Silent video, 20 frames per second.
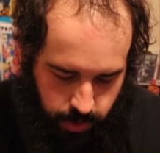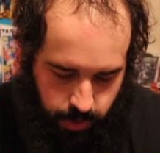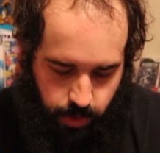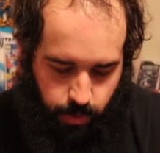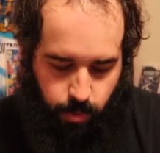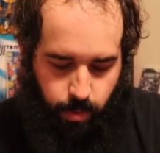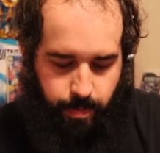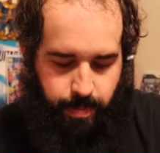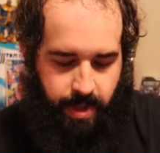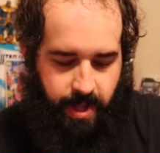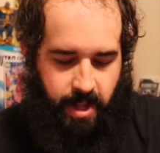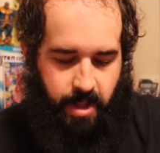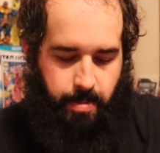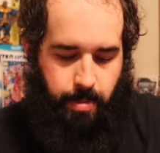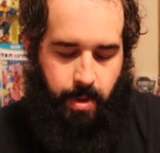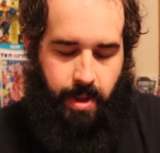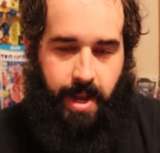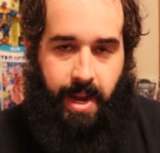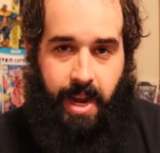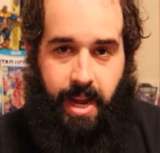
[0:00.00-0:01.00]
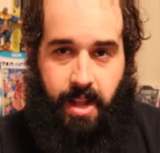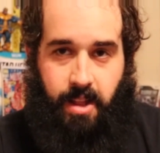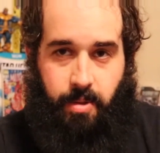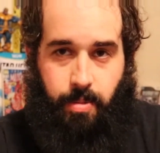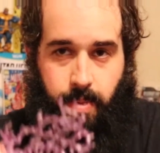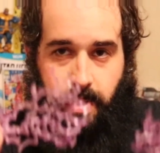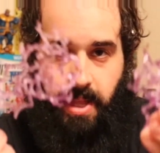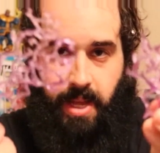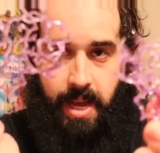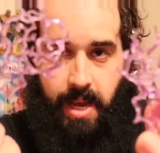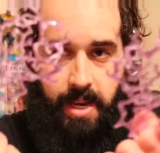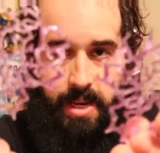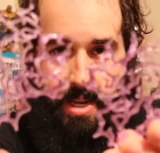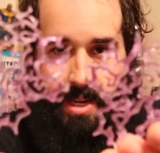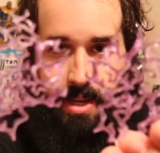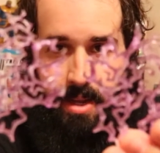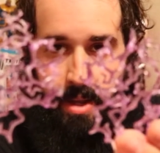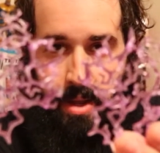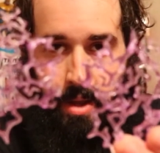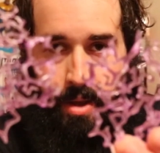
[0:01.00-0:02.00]
2 replaceable hands with that
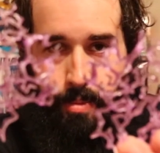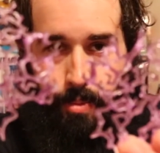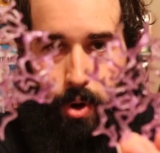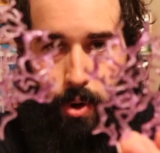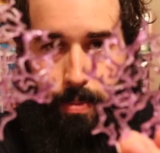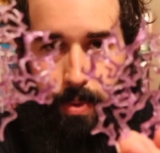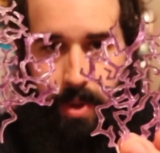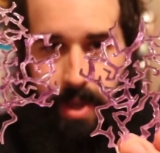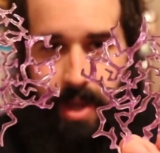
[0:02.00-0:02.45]
purple